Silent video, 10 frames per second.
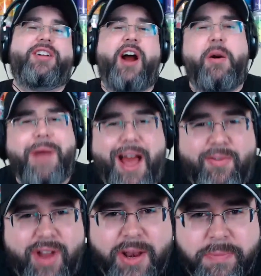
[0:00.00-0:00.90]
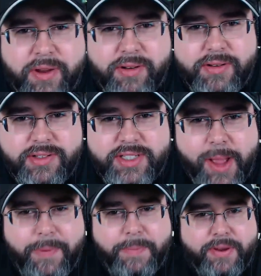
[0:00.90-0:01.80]
Come on Redbeard.
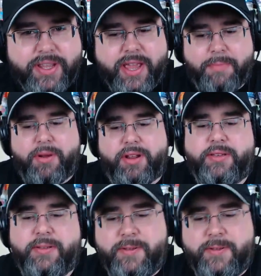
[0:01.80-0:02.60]
Step up your game, buddy.